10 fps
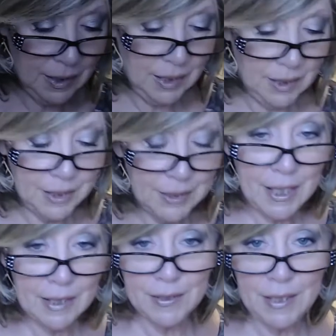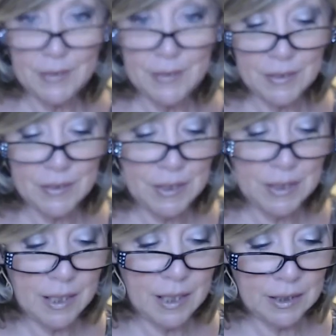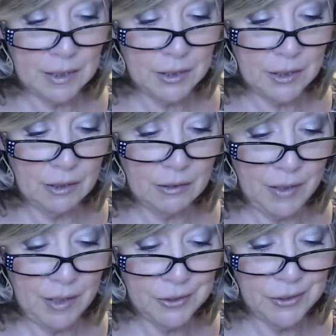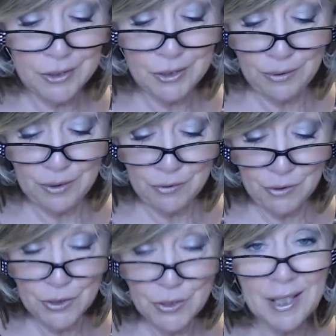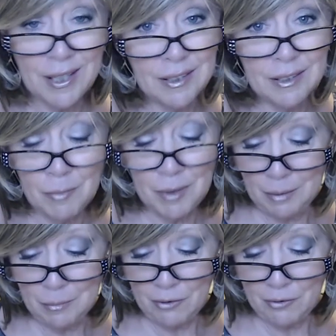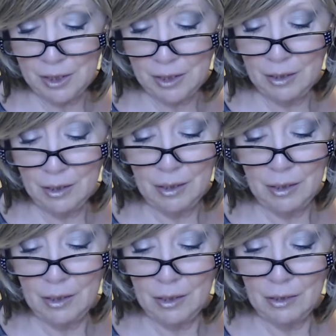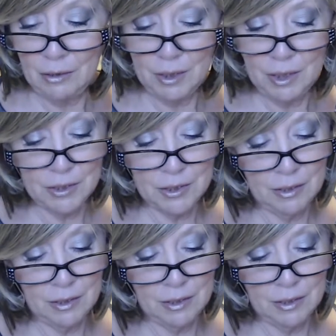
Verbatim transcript: This has a $69 value, so the first item, and I'm already, oh, and it's